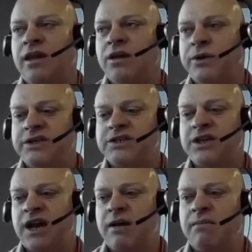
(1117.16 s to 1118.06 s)

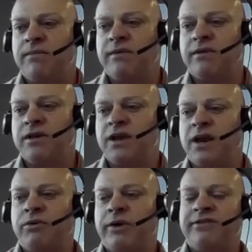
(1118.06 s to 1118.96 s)
which you
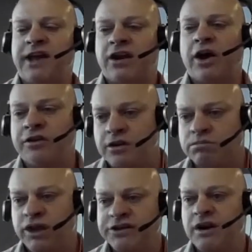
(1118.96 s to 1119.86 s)
know, we've seen ozone
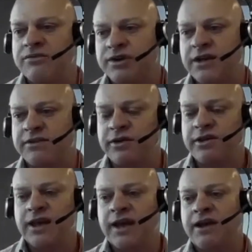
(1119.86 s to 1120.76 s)
depletion over the last few
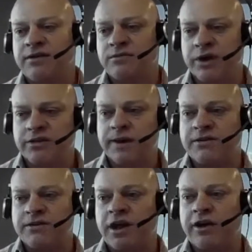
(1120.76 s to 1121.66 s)
decades, and we're
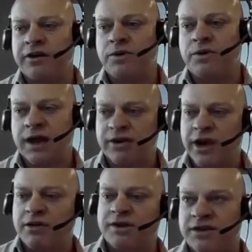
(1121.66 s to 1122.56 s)
expecting ozone
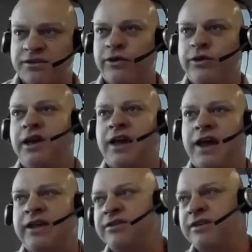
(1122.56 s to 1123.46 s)
recovery over the next few
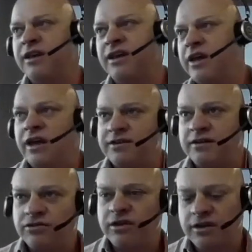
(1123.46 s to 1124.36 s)
decades. So
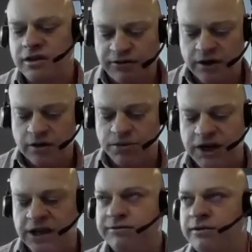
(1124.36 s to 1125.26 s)
lots of different
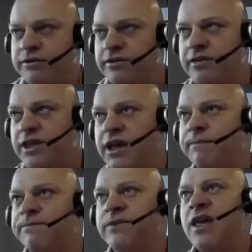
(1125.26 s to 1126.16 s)
competing influences in there.
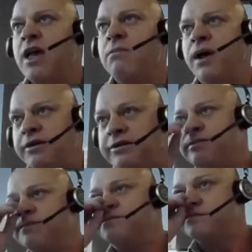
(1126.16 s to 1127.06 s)
But
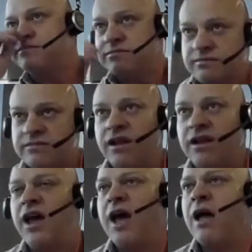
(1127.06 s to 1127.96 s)

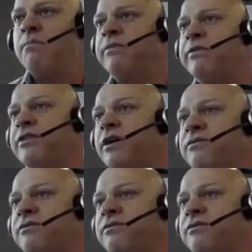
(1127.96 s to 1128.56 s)
so I've